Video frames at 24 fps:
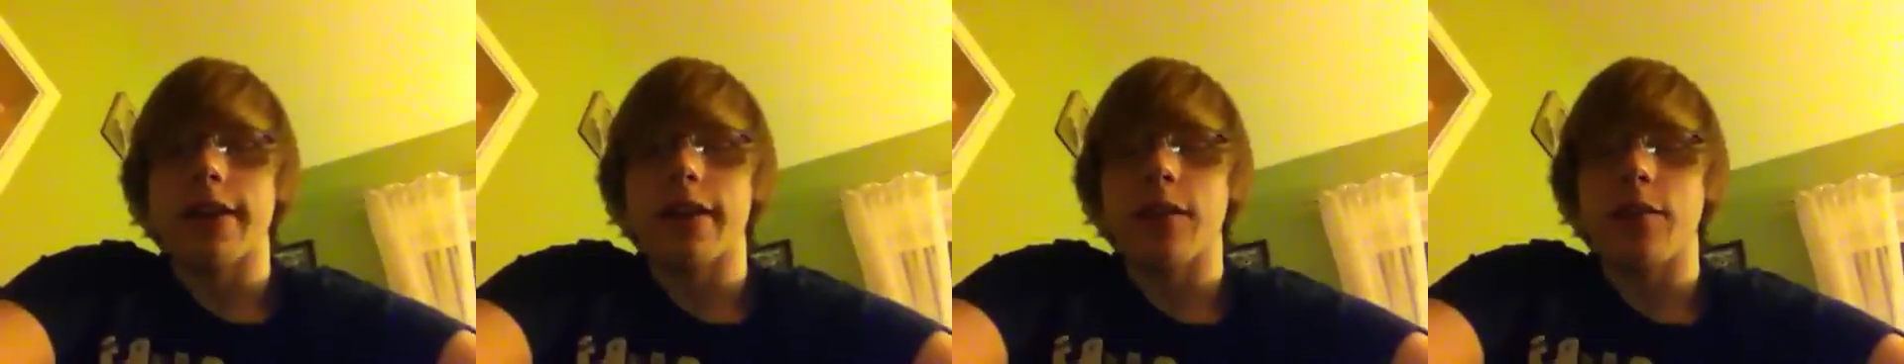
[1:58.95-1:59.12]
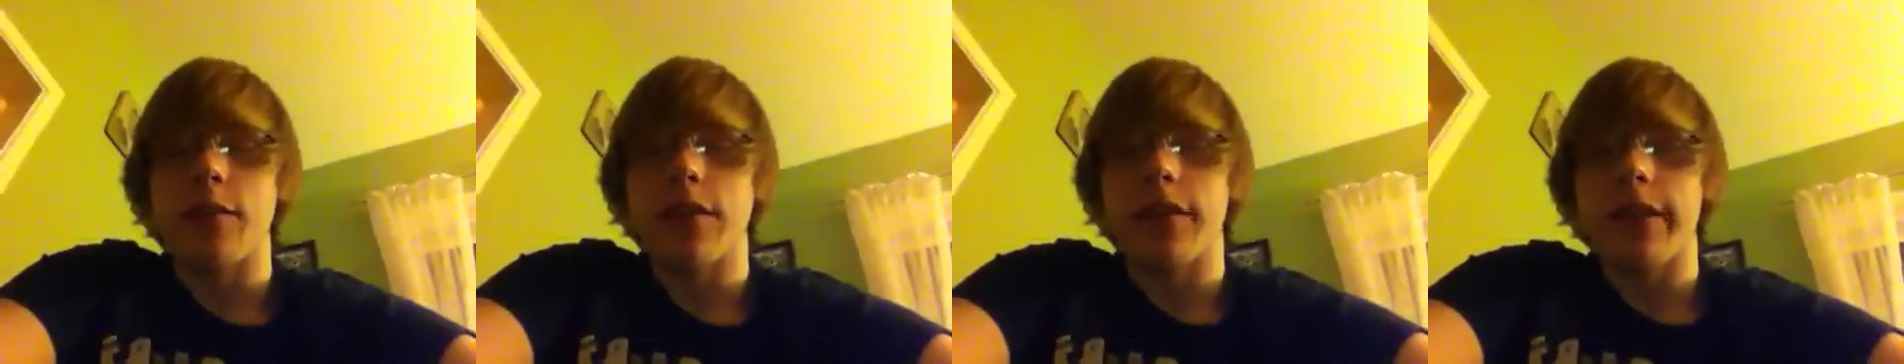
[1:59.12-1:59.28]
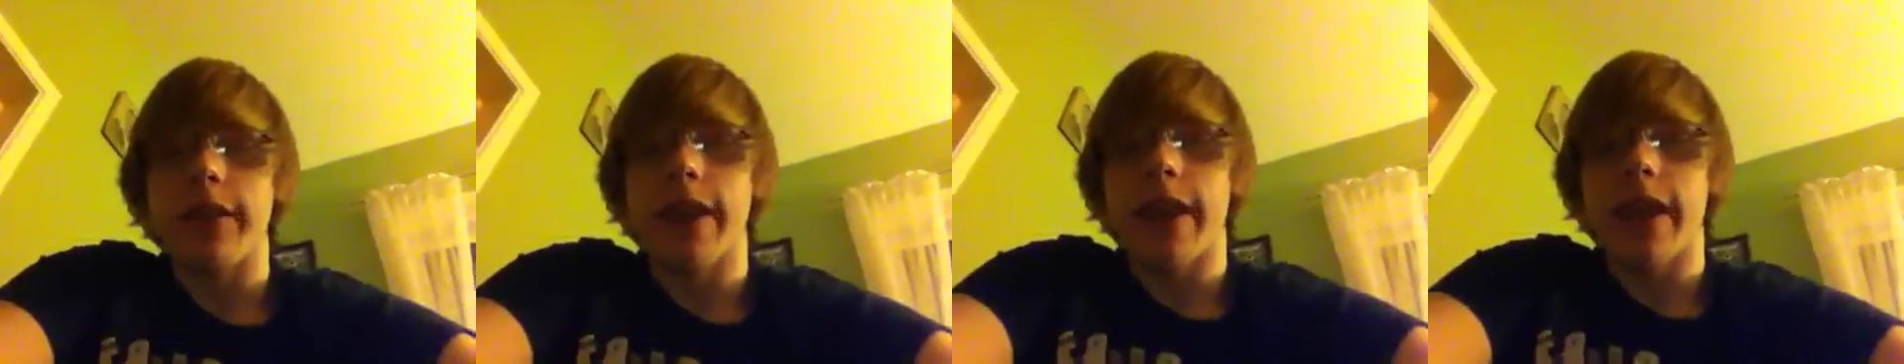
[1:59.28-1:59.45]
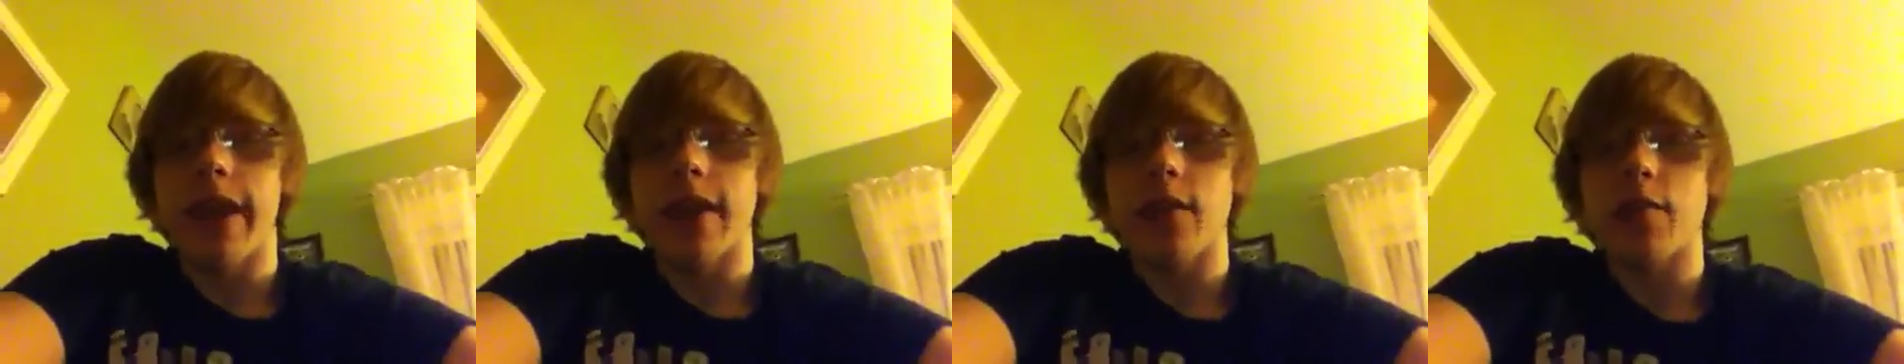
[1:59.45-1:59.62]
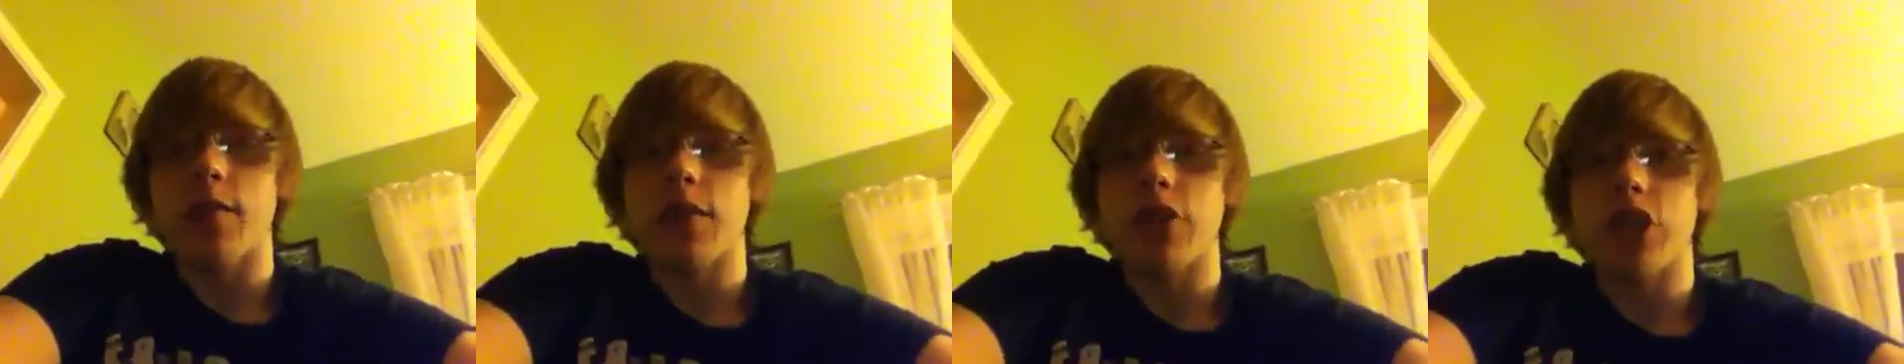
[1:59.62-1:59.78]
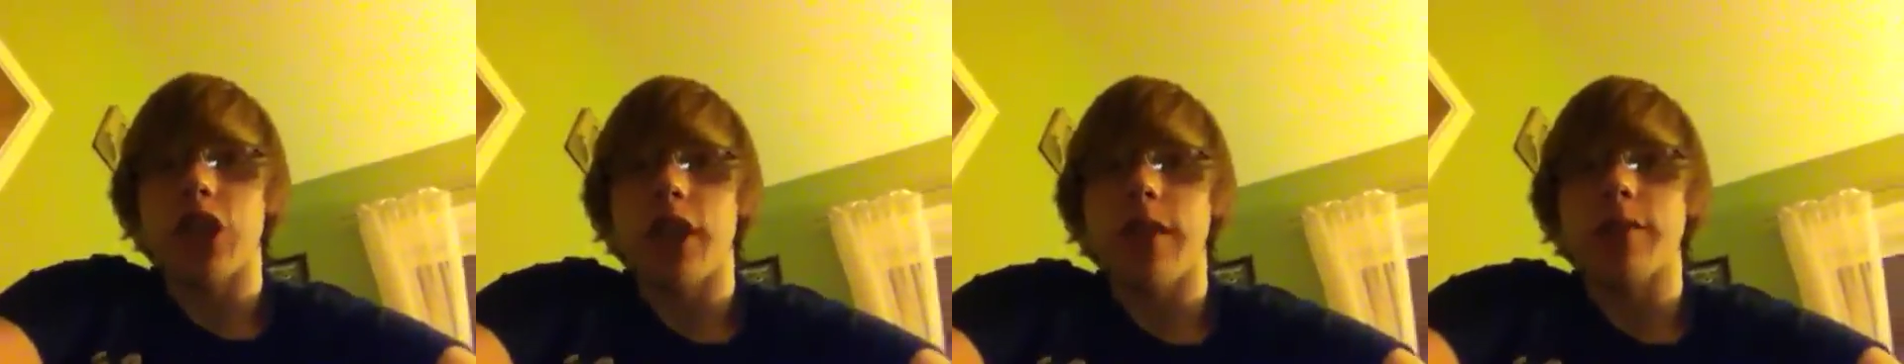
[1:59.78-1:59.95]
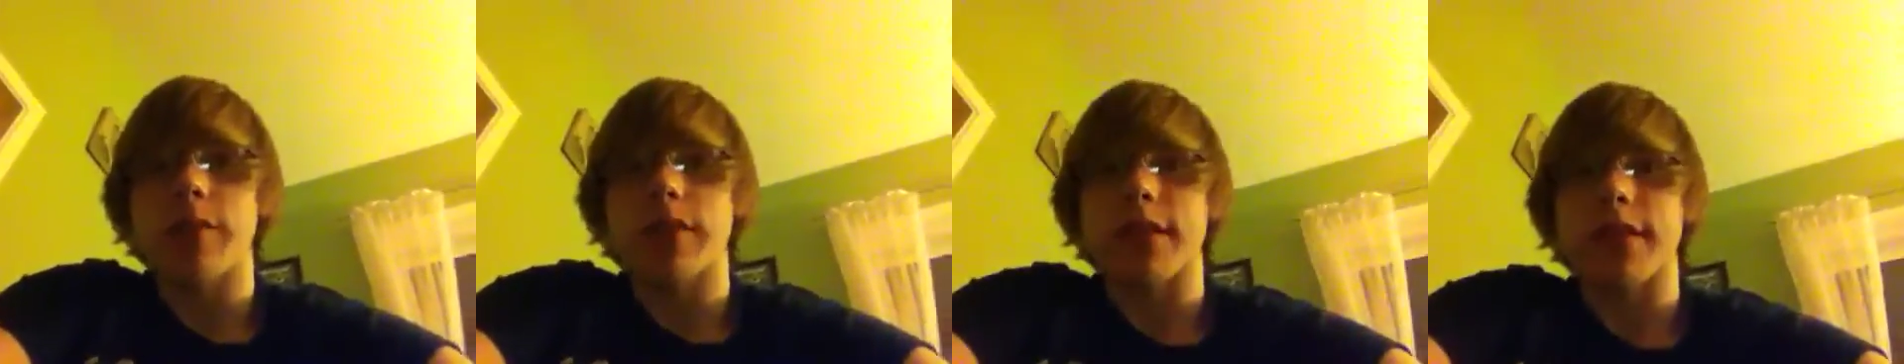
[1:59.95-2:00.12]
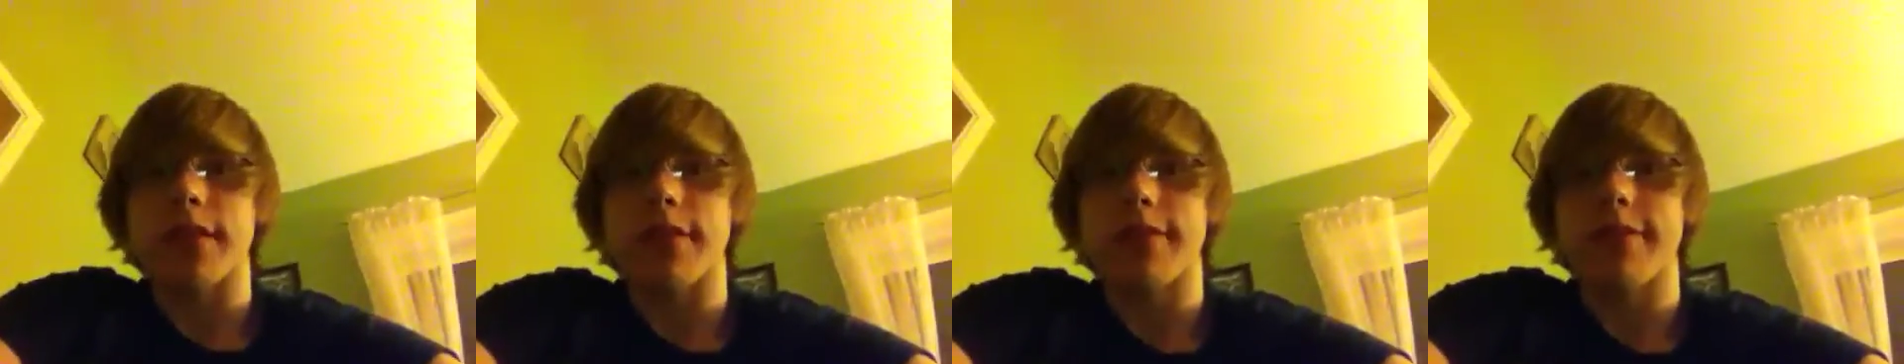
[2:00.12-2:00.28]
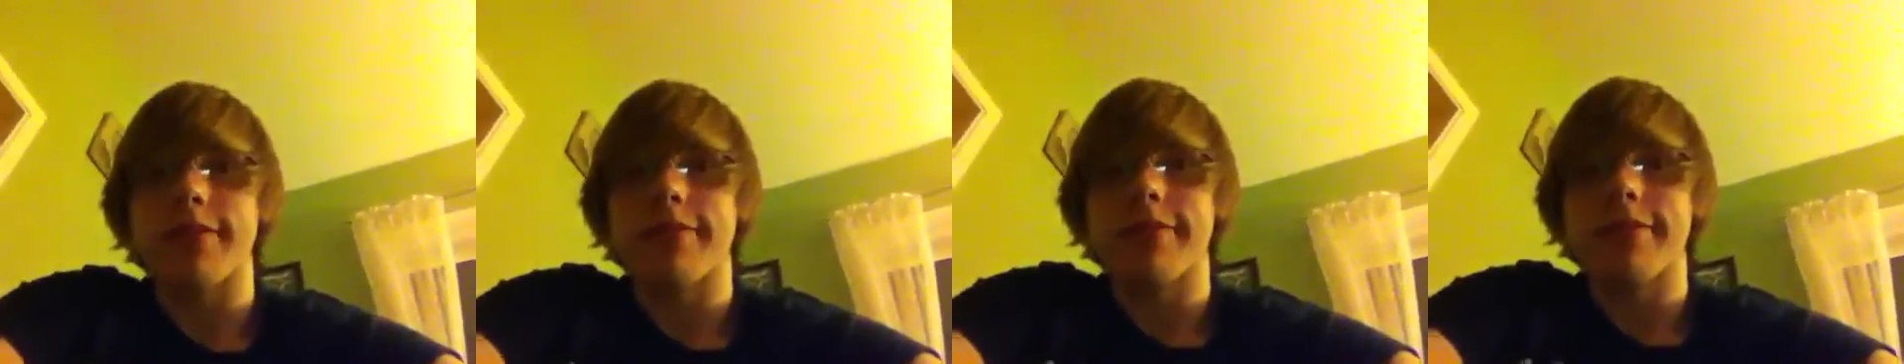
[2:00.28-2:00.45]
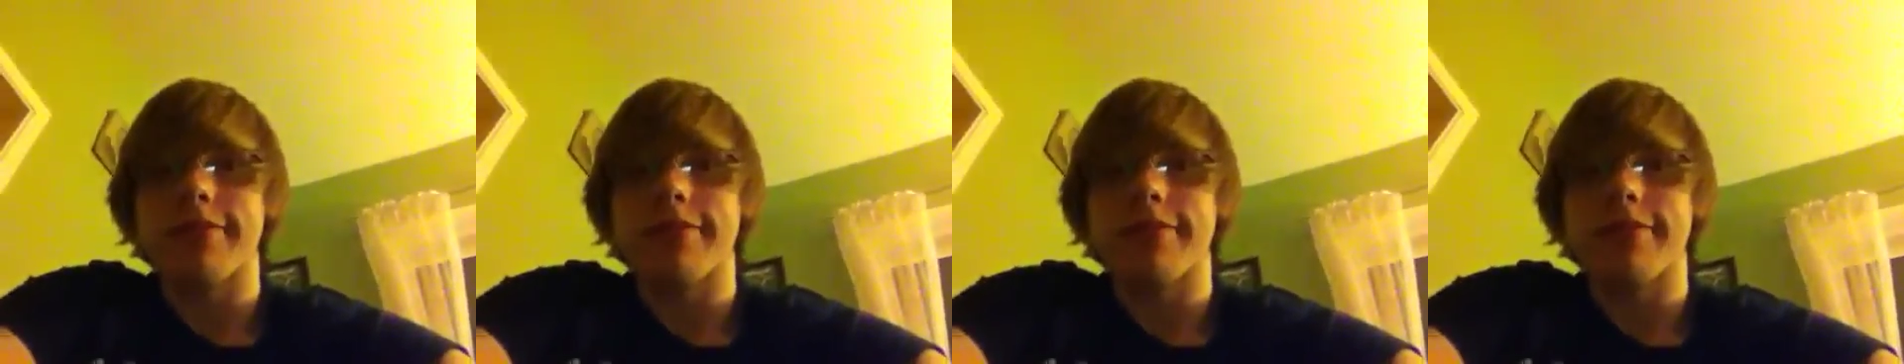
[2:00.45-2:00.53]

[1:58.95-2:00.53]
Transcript: going to be the cat's pajamas.